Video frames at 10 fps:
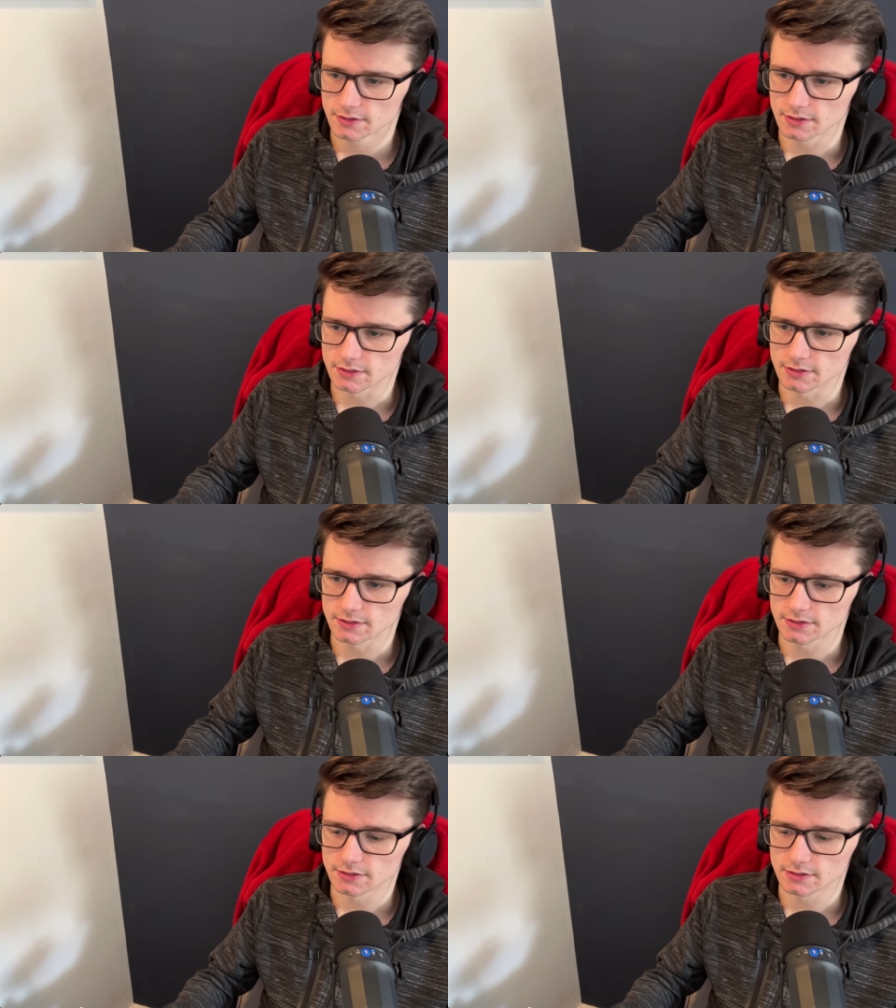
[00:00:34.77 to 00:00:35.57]

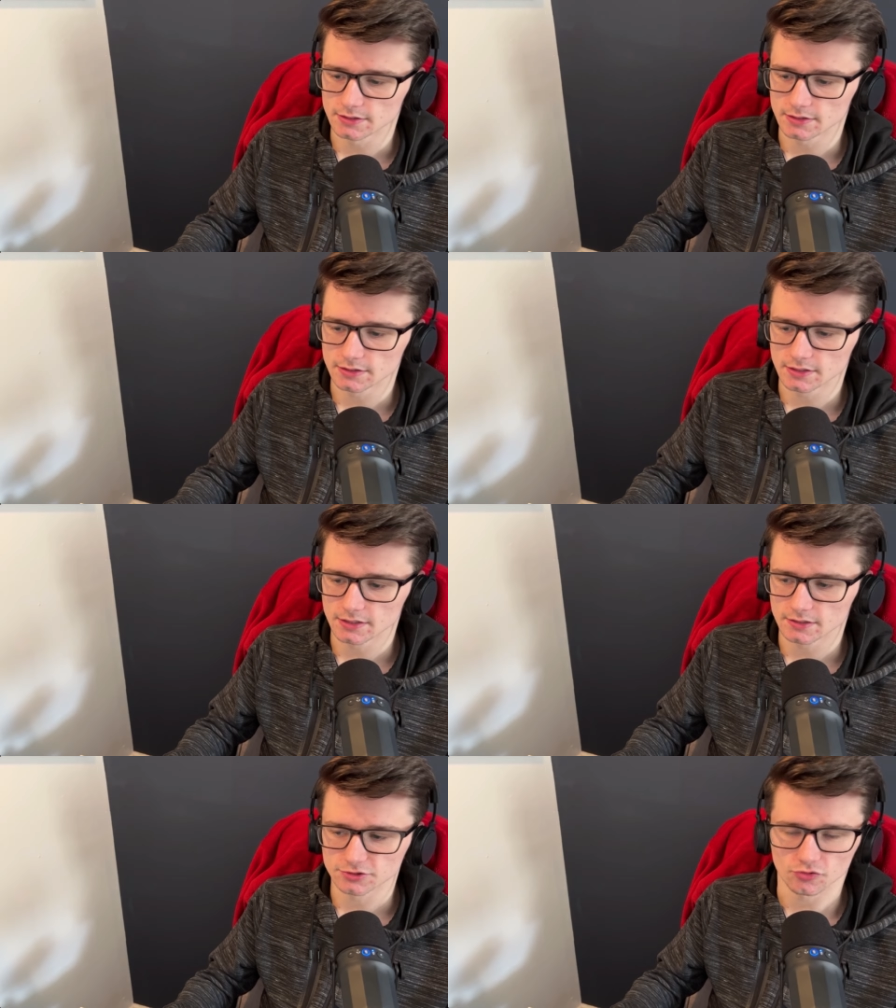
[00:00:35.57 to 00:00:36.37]
uh,
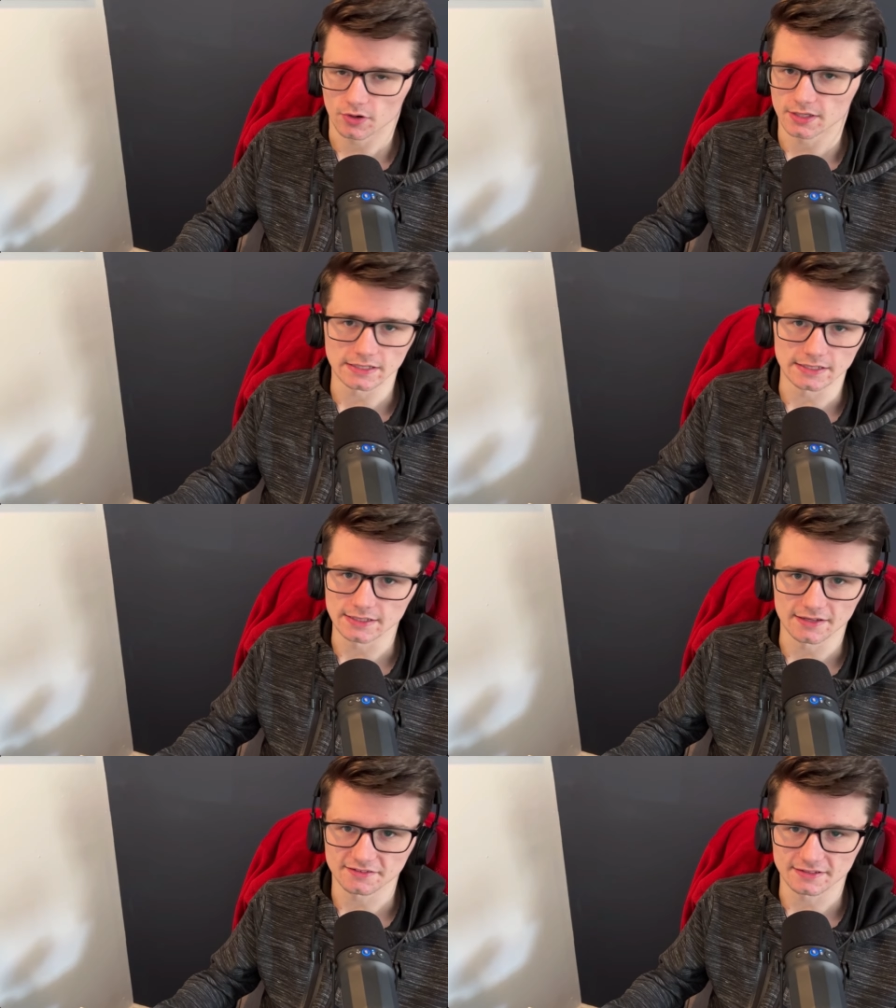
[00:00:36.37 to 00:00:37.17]
I tried getting it
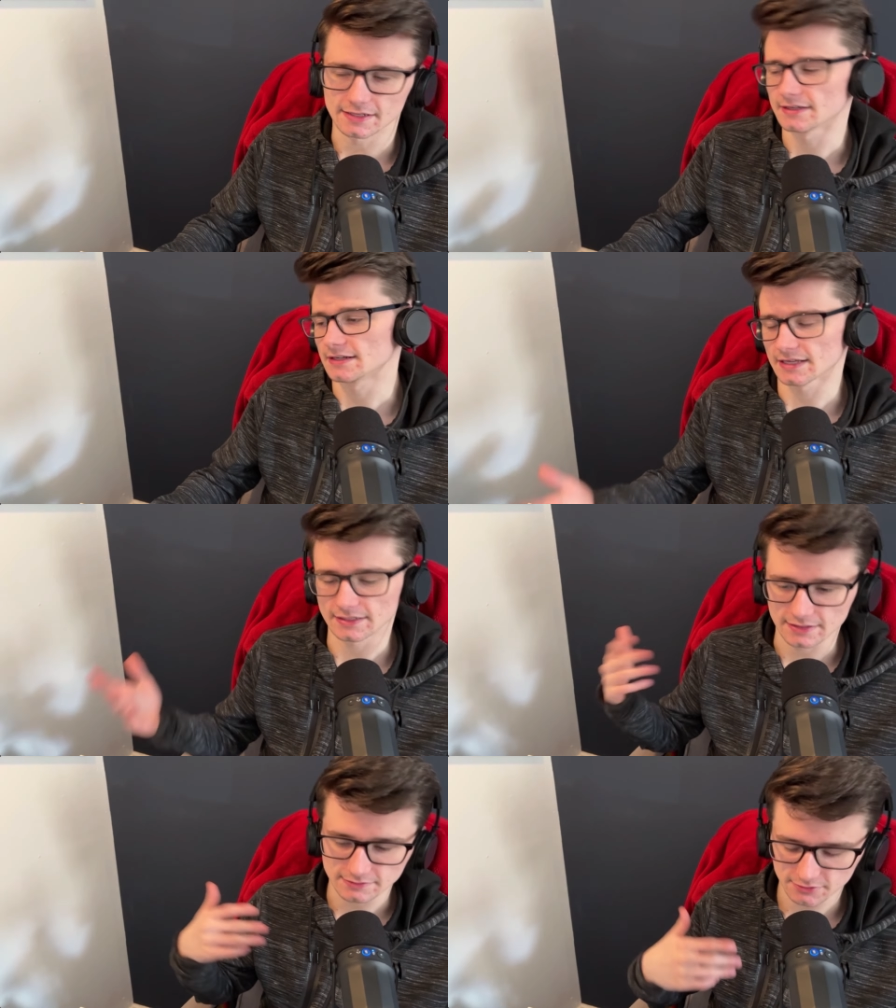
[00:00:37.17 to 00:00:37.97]
yesterday, and
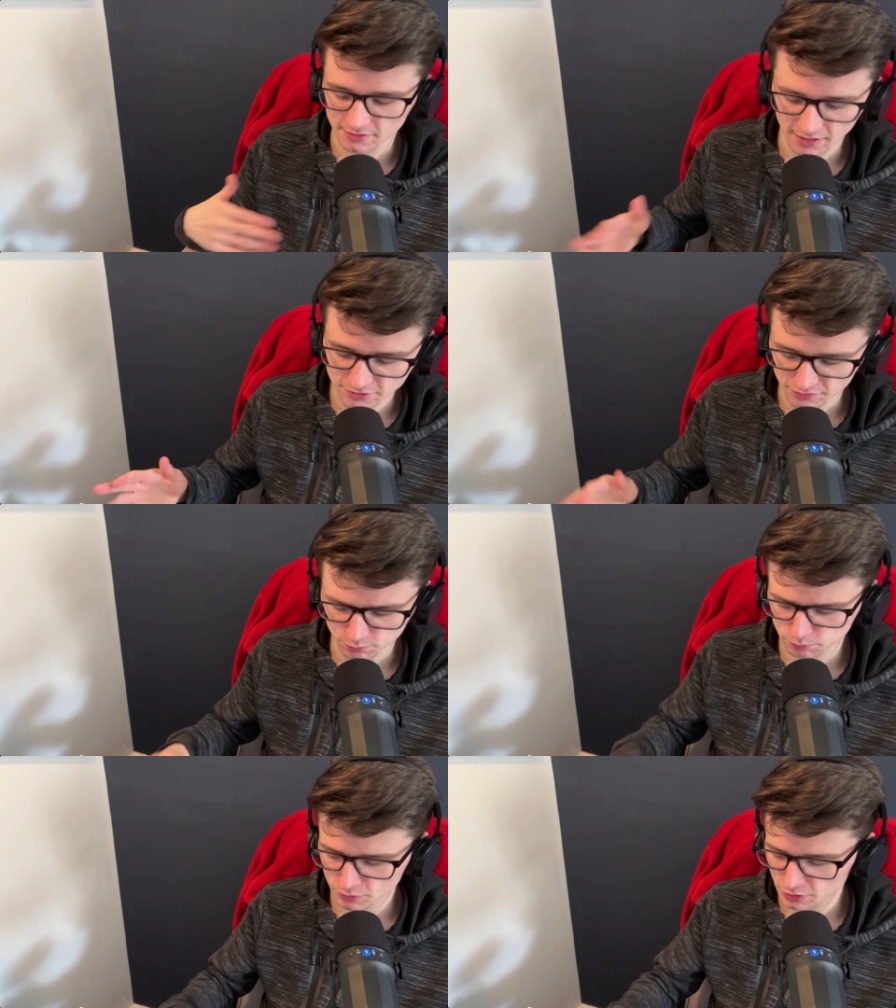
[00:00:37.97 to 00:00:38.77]
again, it just, I just
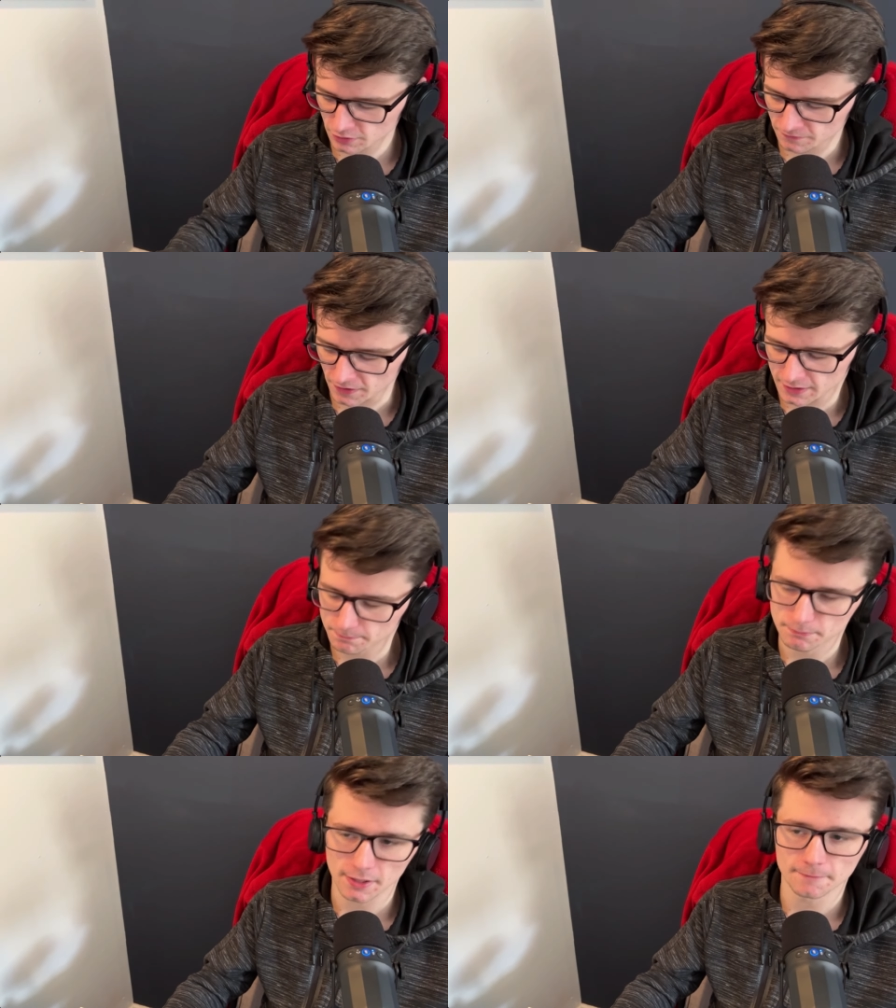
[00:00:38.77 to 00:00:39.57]
couldn't find
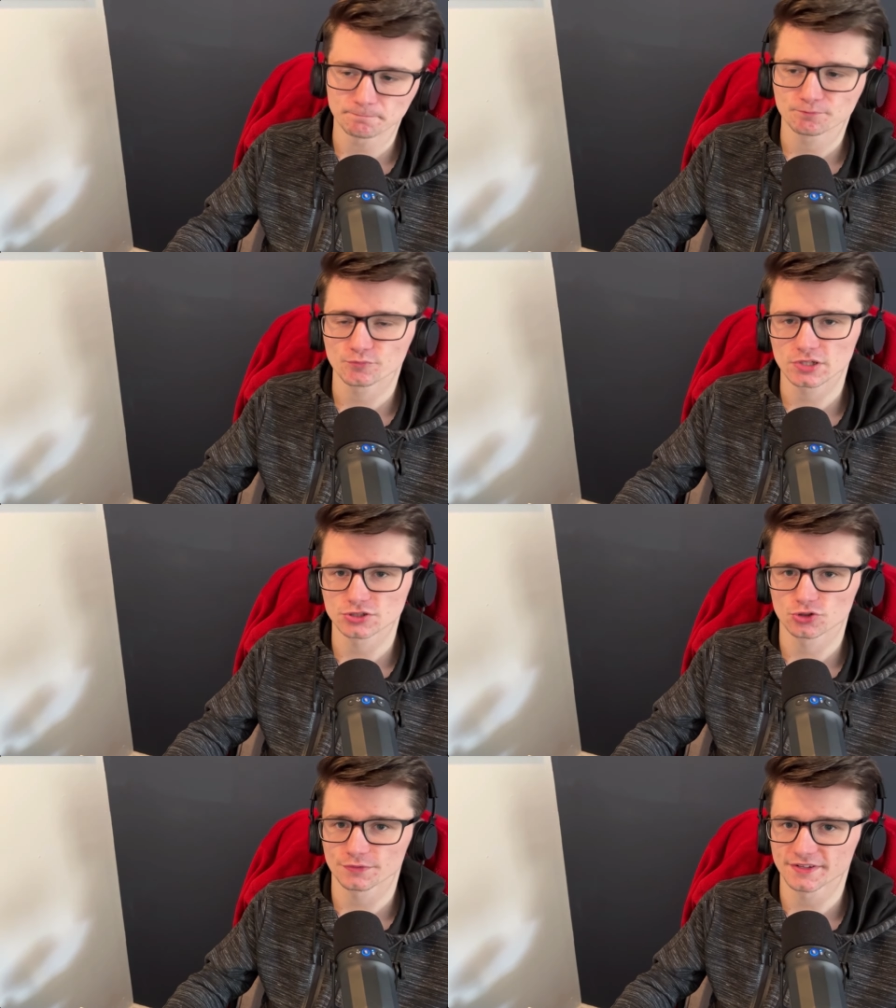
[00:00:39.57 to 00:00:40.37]
it. But really
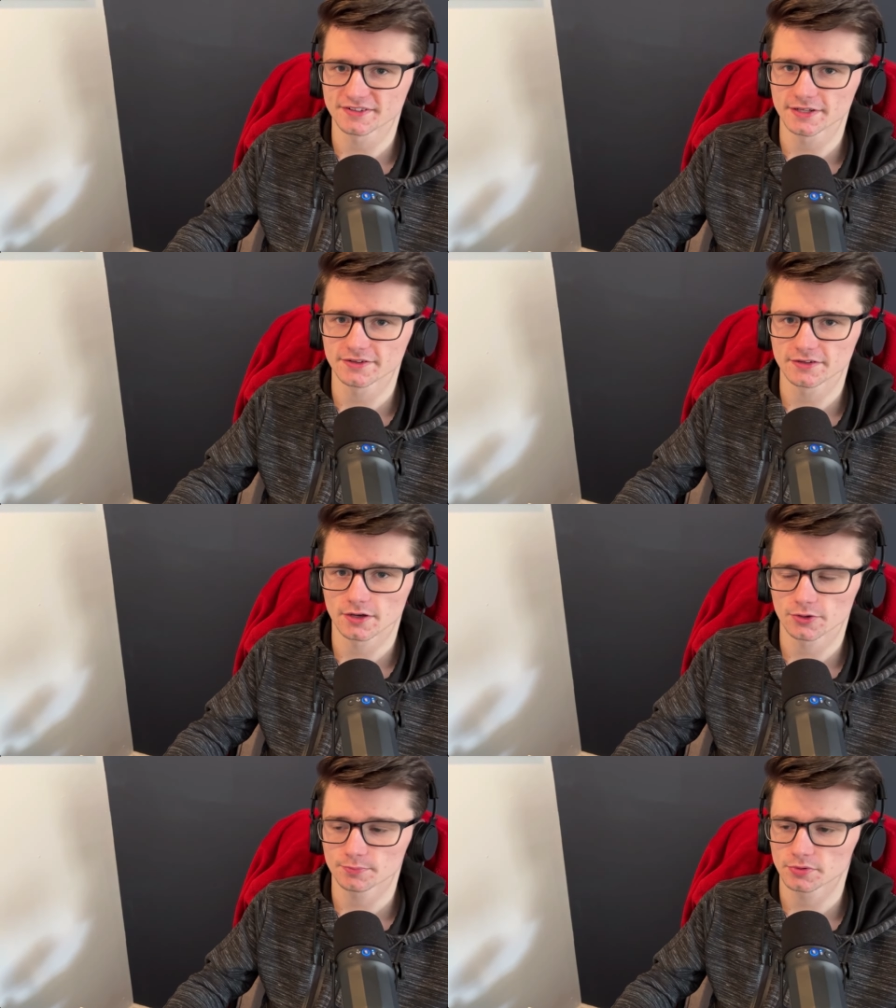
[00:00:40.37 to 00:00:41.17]
enjoying the season. I
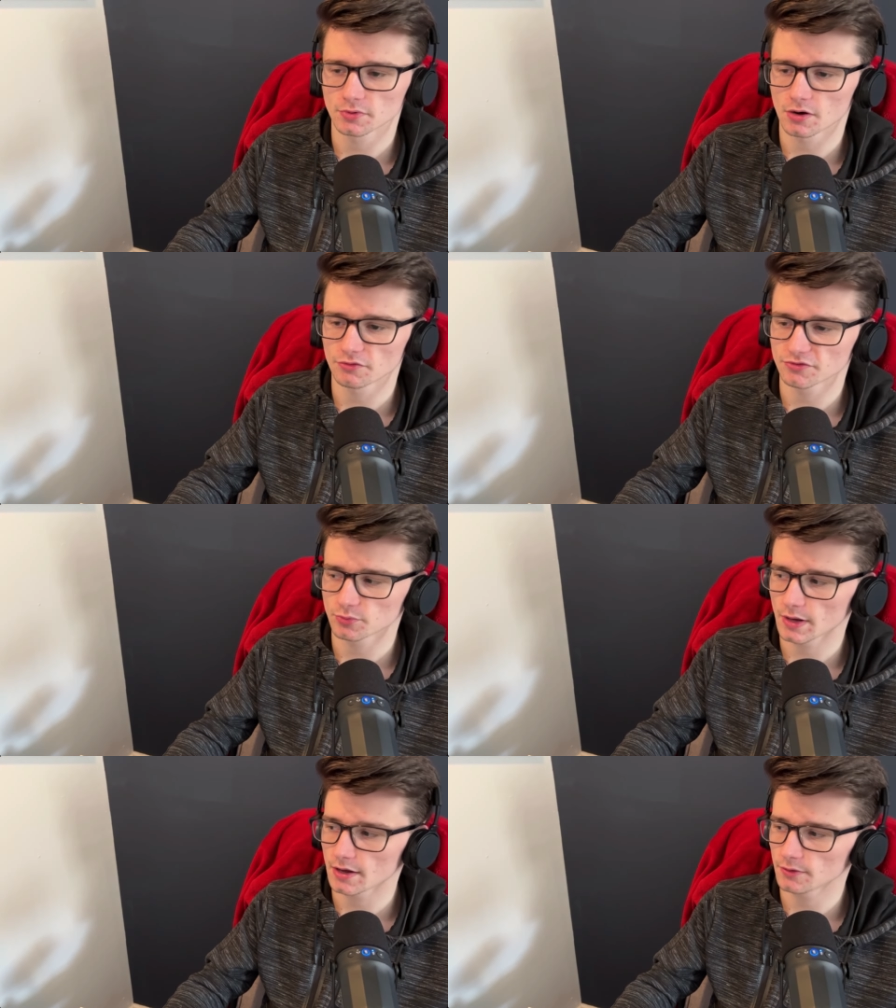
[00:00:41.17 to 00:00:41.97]
hope you are as
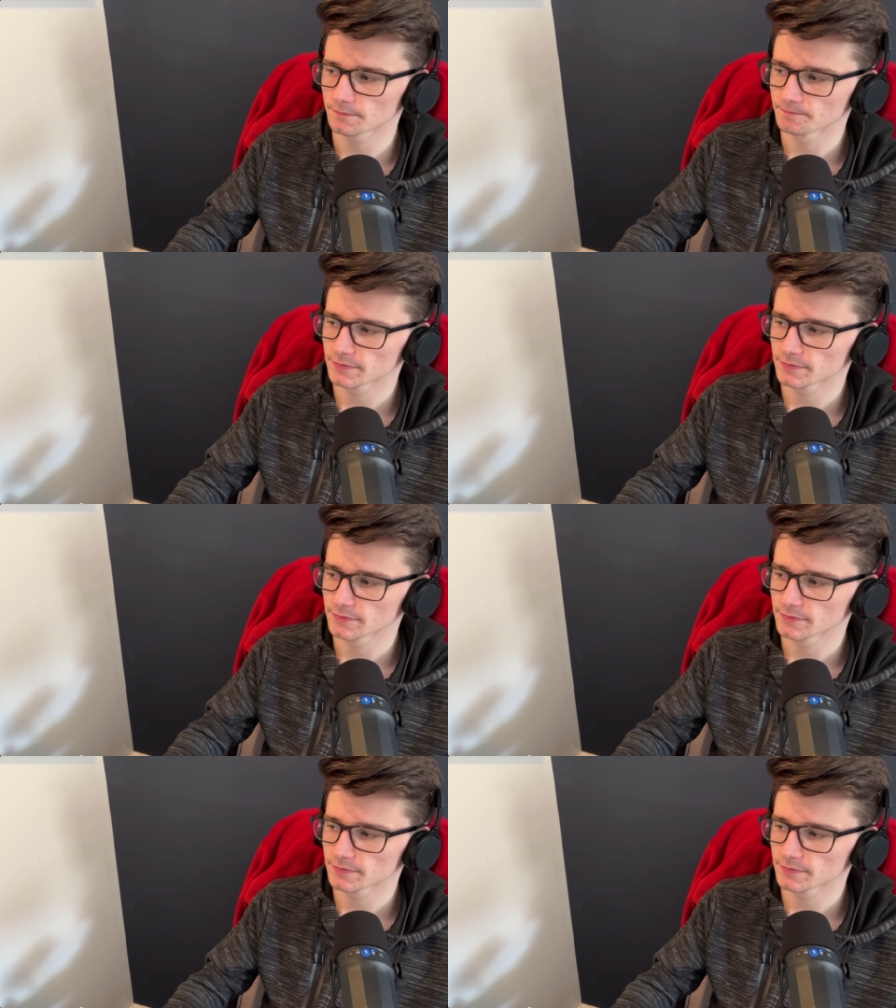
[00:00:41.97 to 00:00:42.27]
well.